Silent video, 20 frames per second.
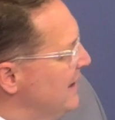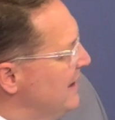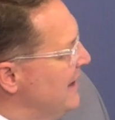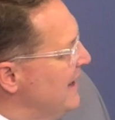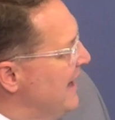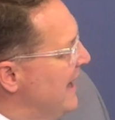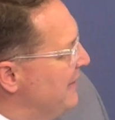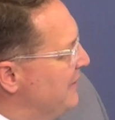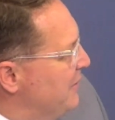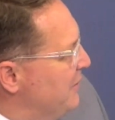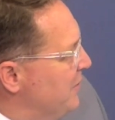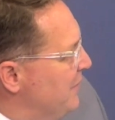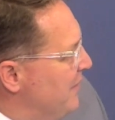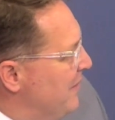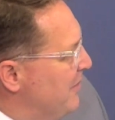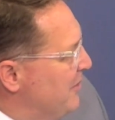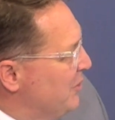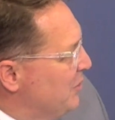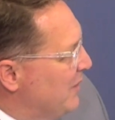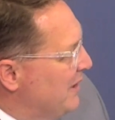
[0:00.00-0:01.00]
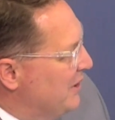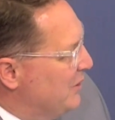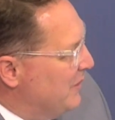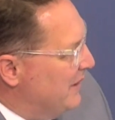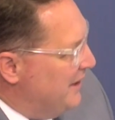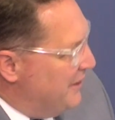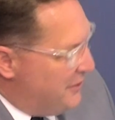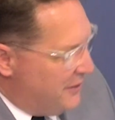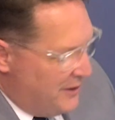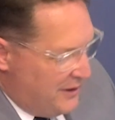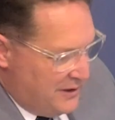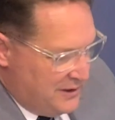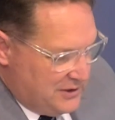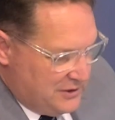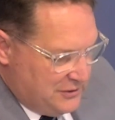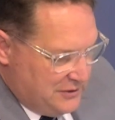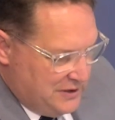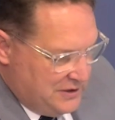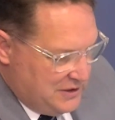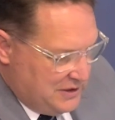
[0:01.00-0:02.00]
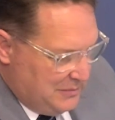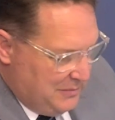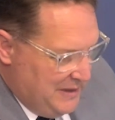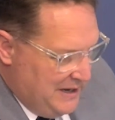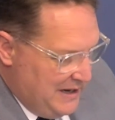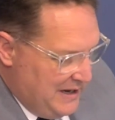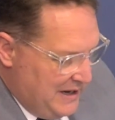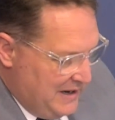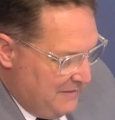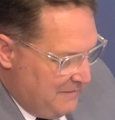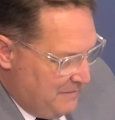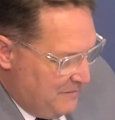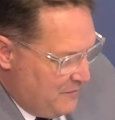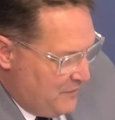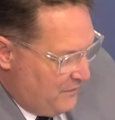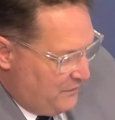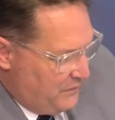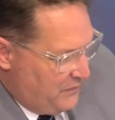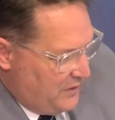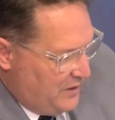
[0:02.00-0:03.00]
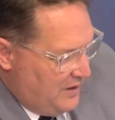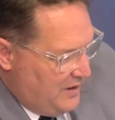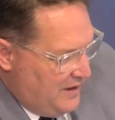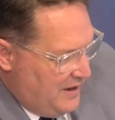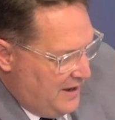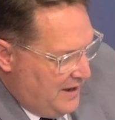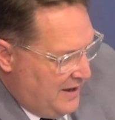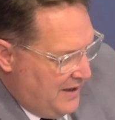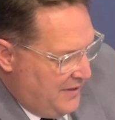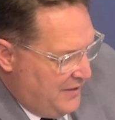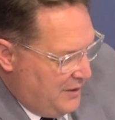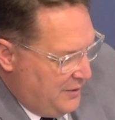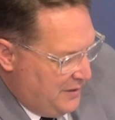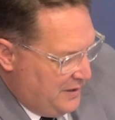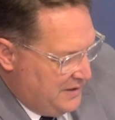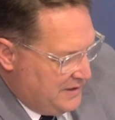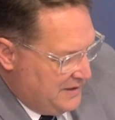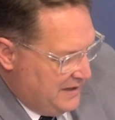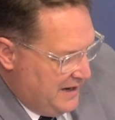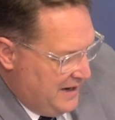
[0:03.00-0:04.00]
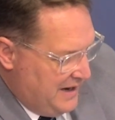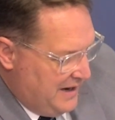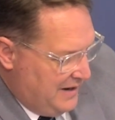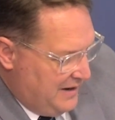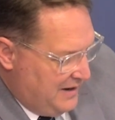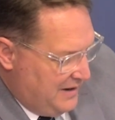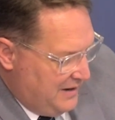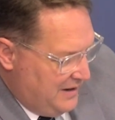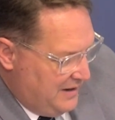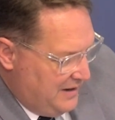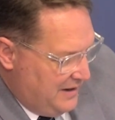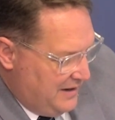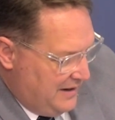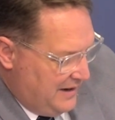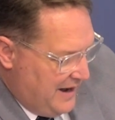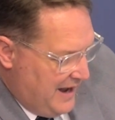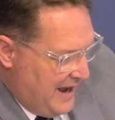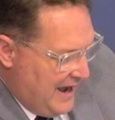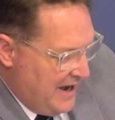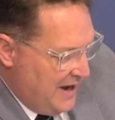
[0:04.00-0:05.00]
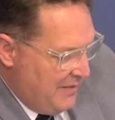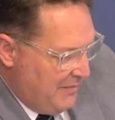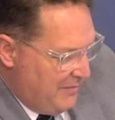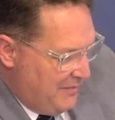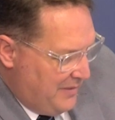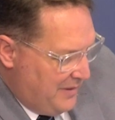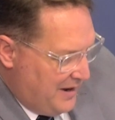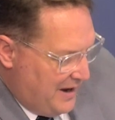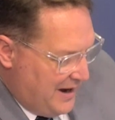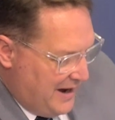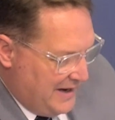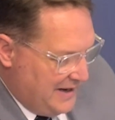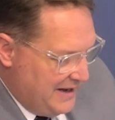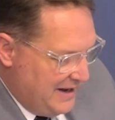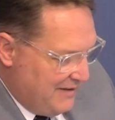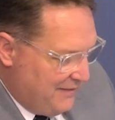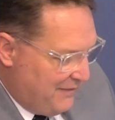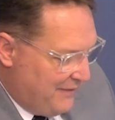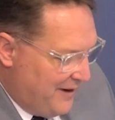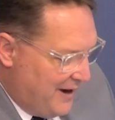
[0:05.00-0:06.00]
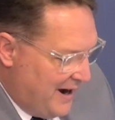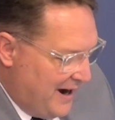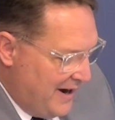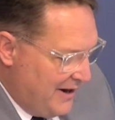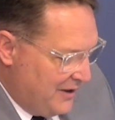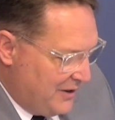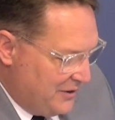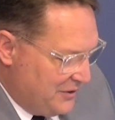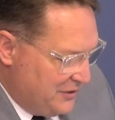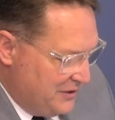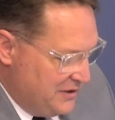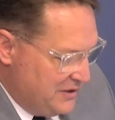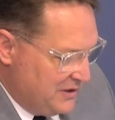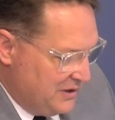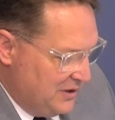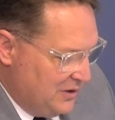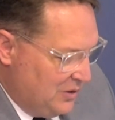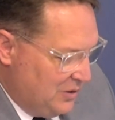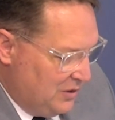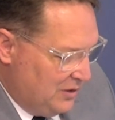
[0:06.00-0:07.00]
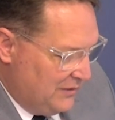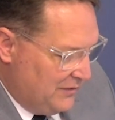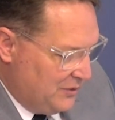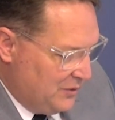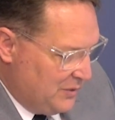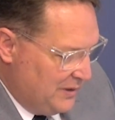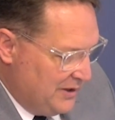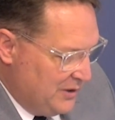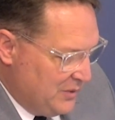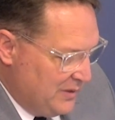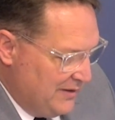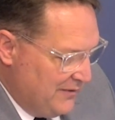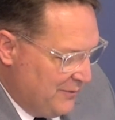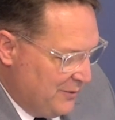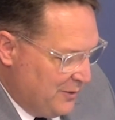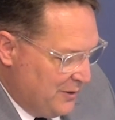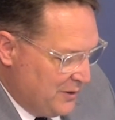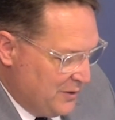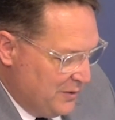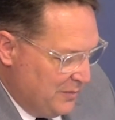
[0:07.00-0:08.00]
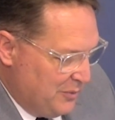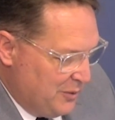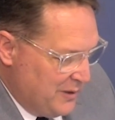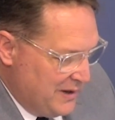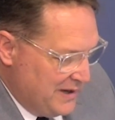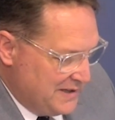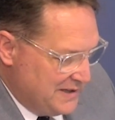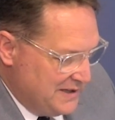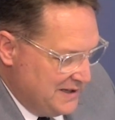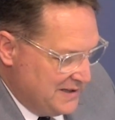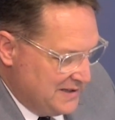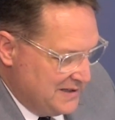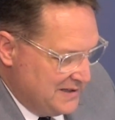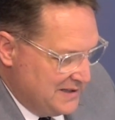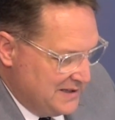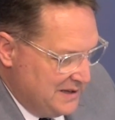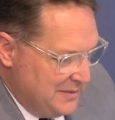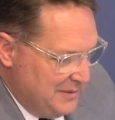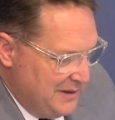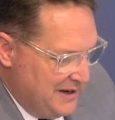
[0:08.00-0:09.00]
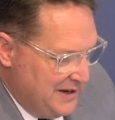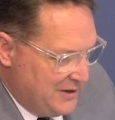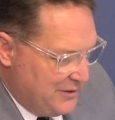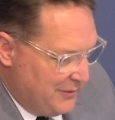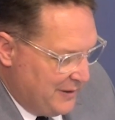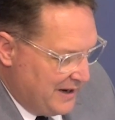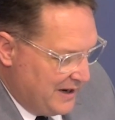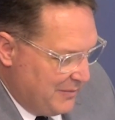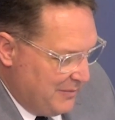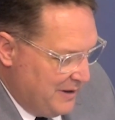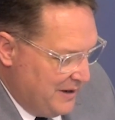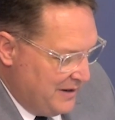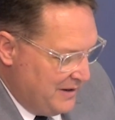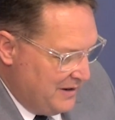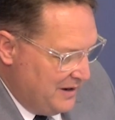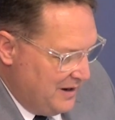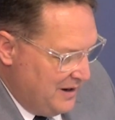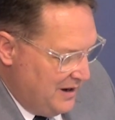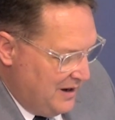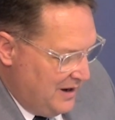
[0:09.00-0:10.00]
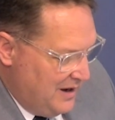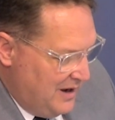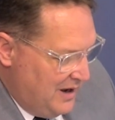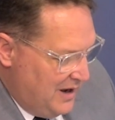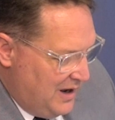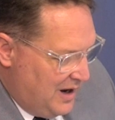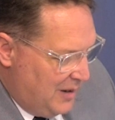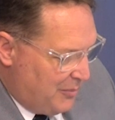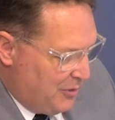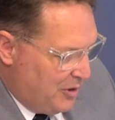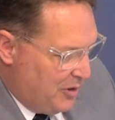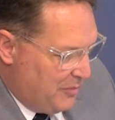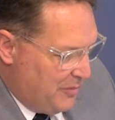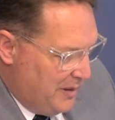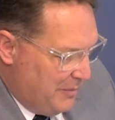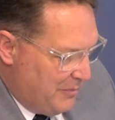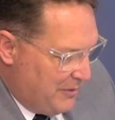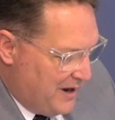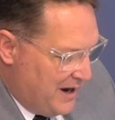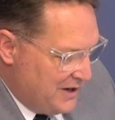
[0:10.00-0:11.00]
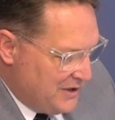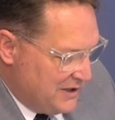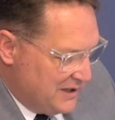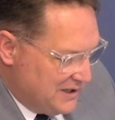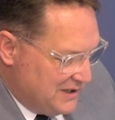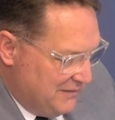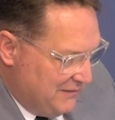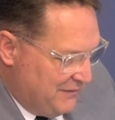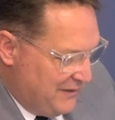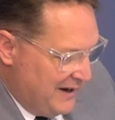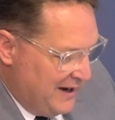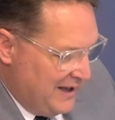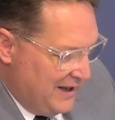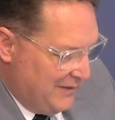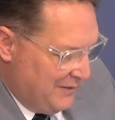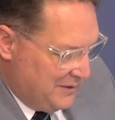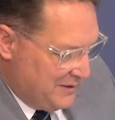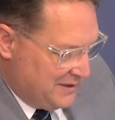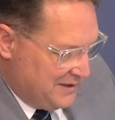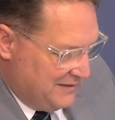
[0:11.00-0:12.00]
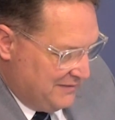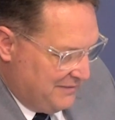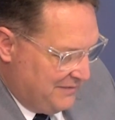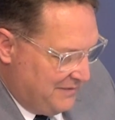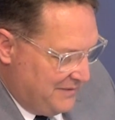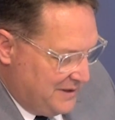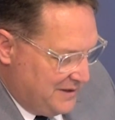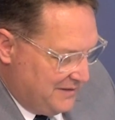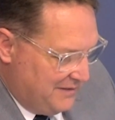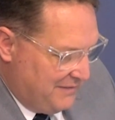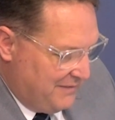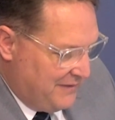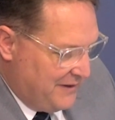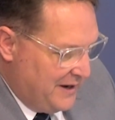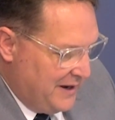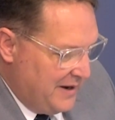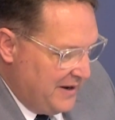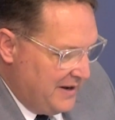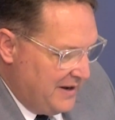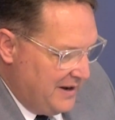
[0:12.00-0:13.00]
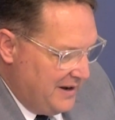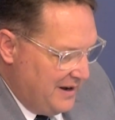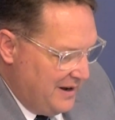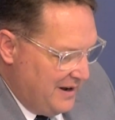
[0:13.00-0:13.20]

At the November 2023 strategic meeting, there was a item identified on the strategic goal of 2024 to appoint a citizens committee to recommend appropriate projects and funding levels to fund